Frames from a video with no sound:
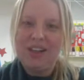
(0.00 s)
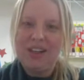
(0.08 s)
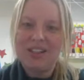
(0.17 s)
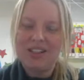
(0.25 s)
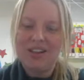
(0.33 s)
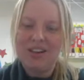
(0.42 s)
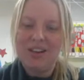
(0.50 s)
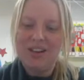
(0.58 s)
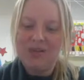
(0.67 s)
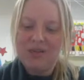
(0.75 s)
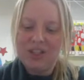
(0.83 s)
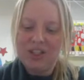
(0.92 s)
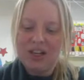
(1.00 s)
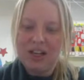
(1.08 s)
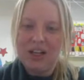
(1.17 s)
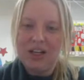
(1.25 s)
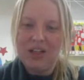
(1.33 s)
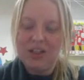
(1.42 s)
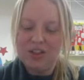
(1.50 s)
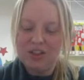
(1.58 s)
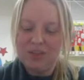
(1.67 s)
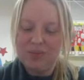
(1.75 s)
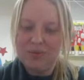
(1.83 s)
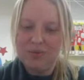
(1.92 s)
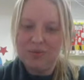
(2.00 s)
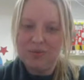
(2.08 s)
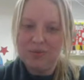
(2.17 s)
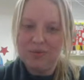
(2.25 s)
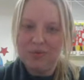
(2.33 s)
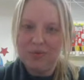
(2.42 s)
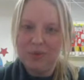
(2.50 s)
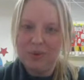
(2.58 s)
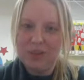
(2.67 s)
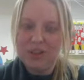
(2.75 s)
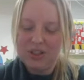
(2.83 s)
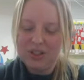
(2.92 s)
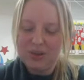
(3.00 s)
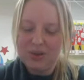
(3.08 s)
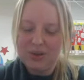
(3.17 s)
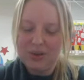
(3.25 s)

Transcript: as another challenge, which is quite